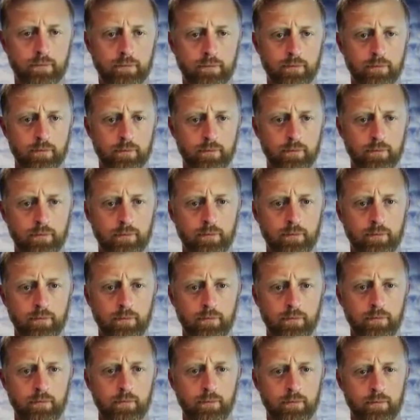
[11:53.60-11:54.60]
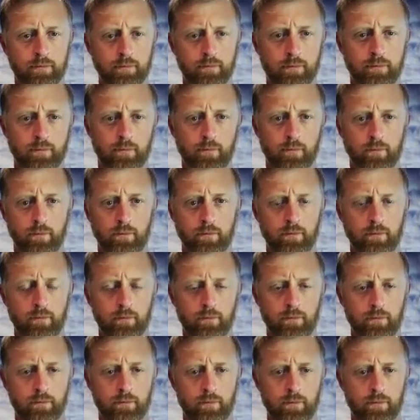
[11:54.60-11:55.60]

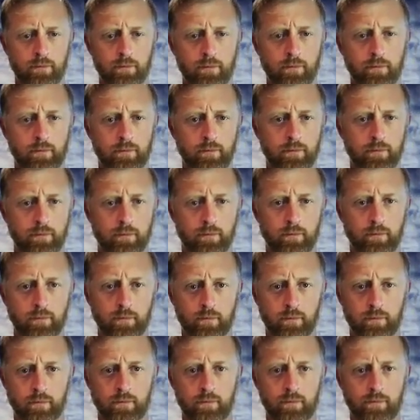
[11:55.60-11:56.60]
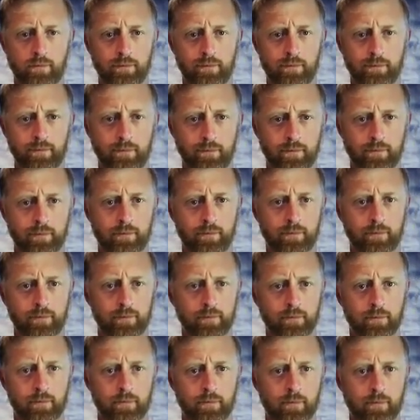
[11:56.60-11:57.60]

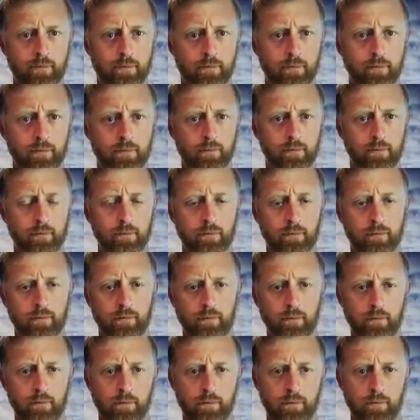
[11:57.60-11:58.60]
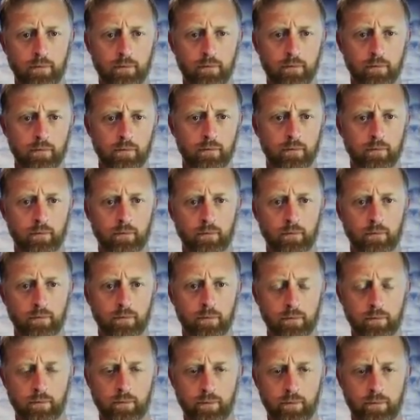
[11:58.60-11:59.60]

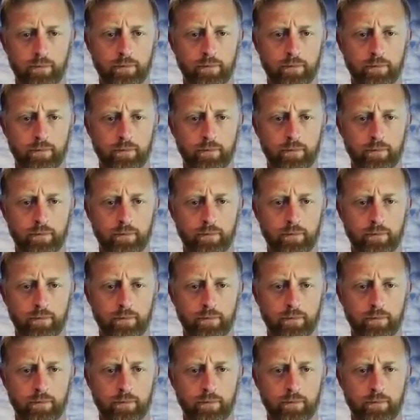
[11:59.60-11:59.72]
This person isn't speaking.